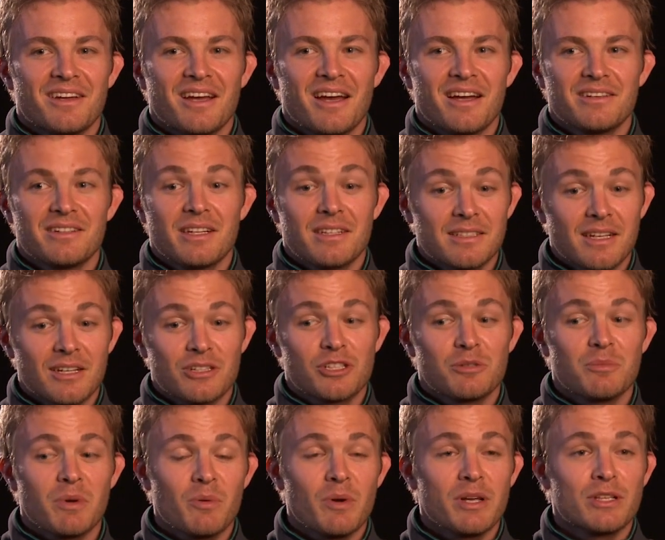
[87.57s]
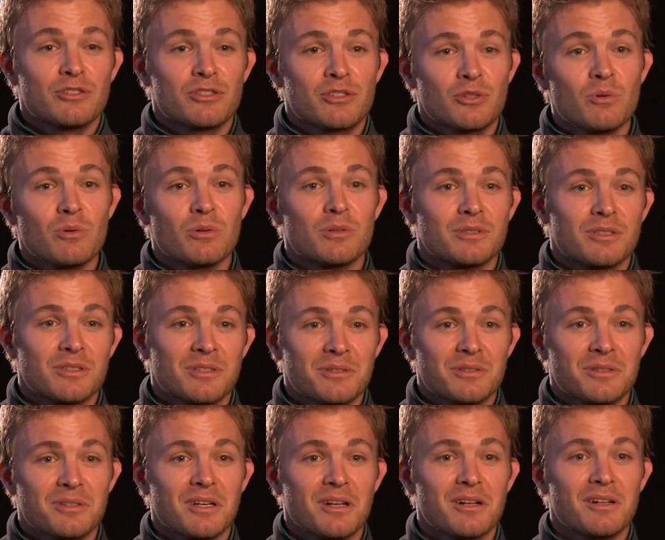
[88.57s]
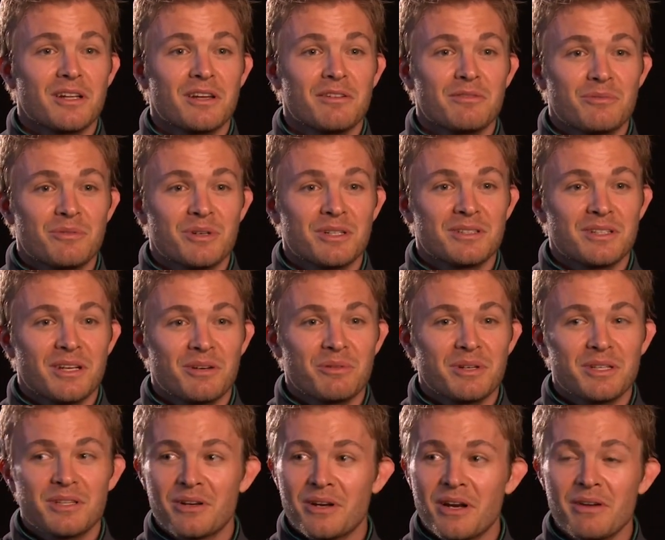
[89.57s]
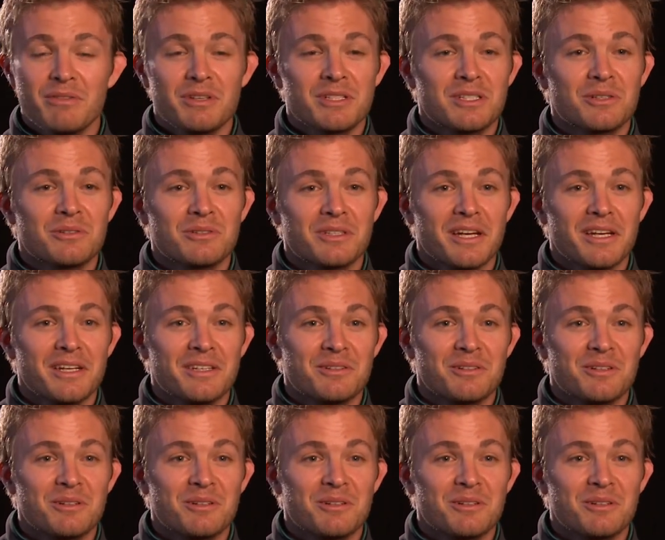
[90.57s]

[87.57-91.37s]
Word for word: And that's actually my way to school. You know, the tunnel, I went there every single day.